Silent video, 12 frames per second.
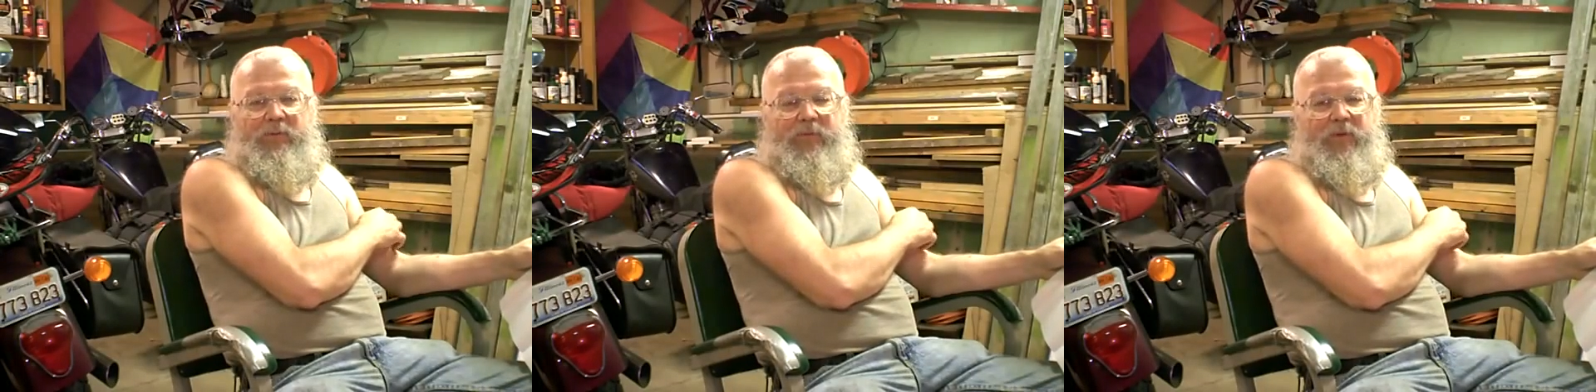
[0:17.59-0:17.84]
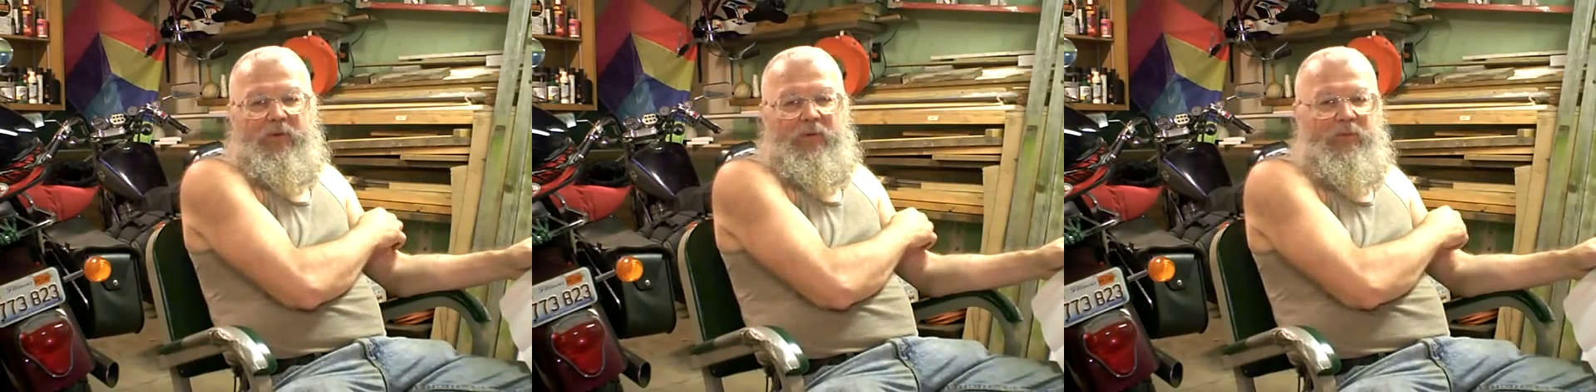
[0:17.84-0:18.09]
if you
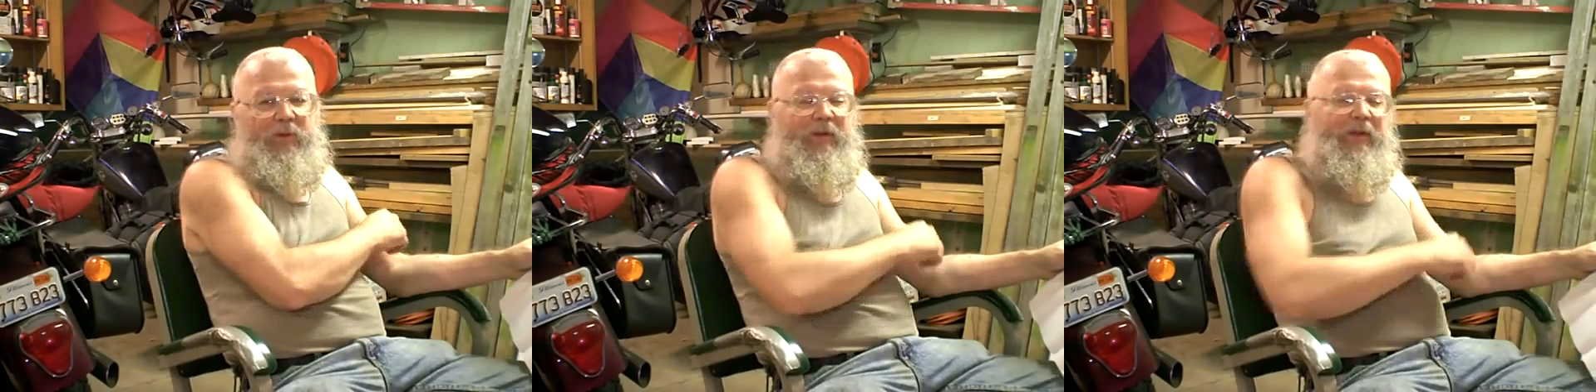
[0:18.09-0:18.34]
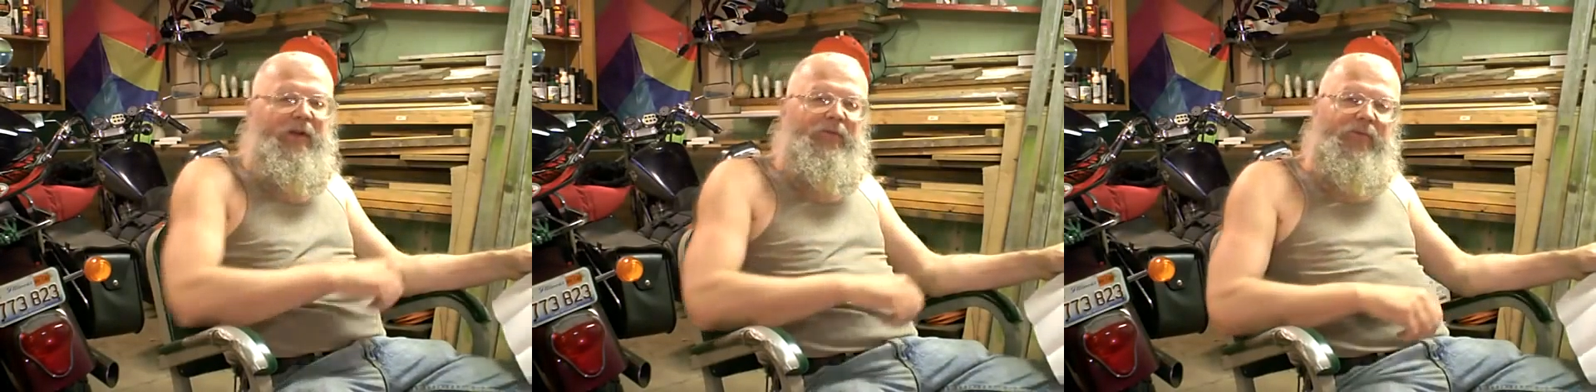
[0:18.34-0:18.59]
don't really
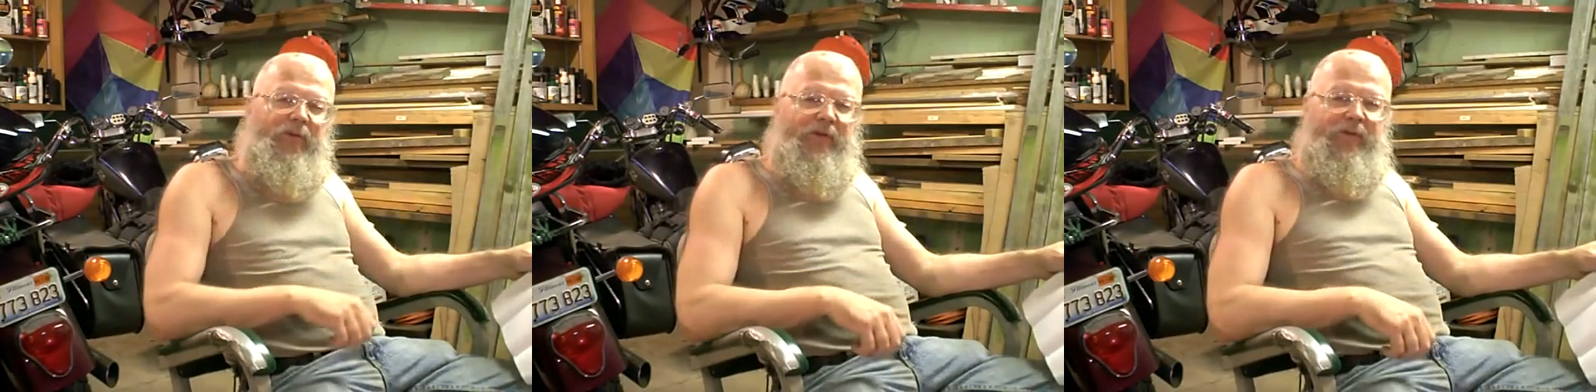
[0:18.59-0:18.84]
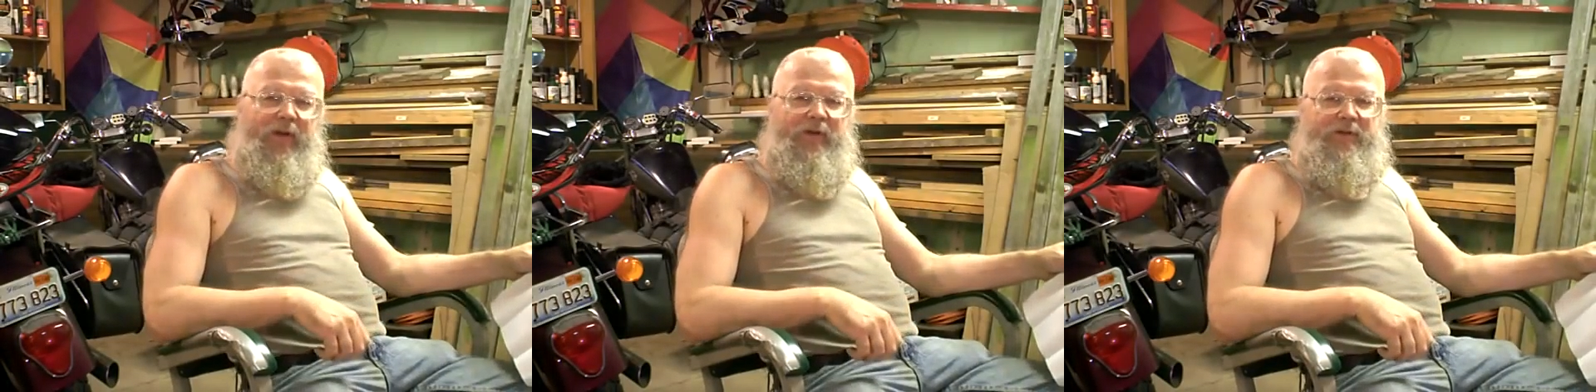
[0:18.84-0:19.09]
care for
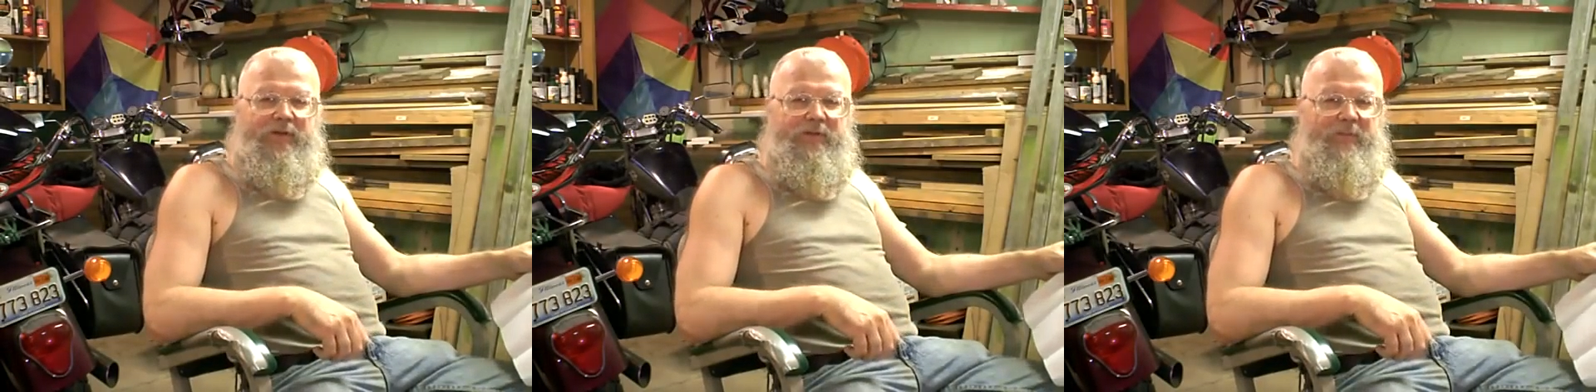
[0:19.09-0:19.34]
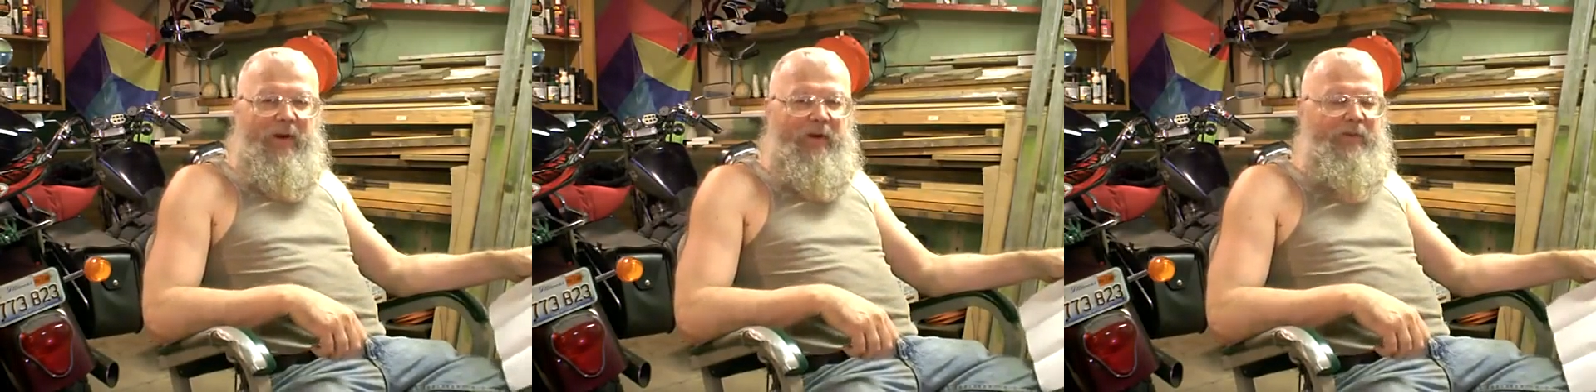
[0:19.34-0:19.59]
discussions
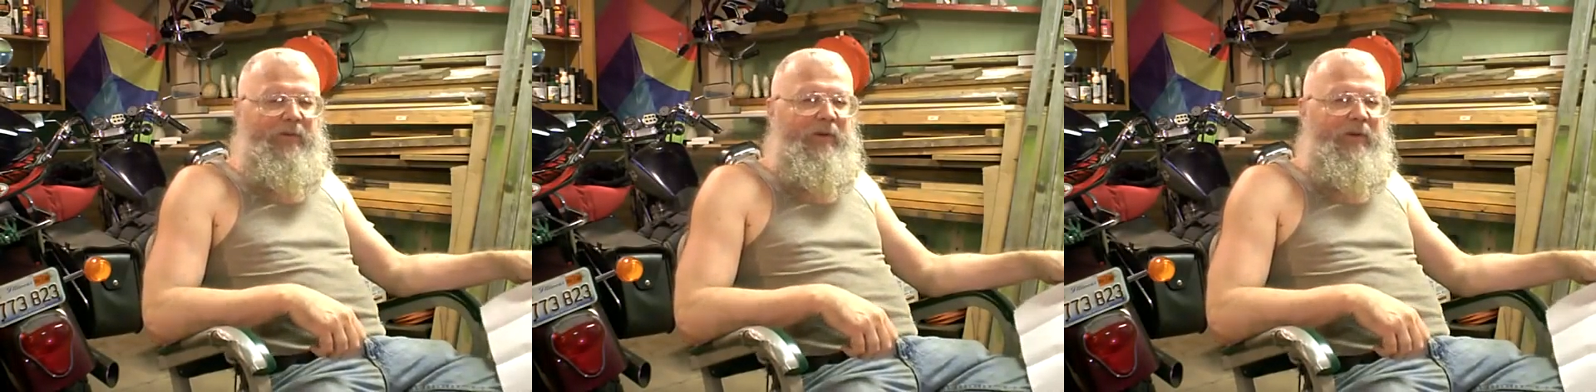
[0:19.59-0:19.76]
about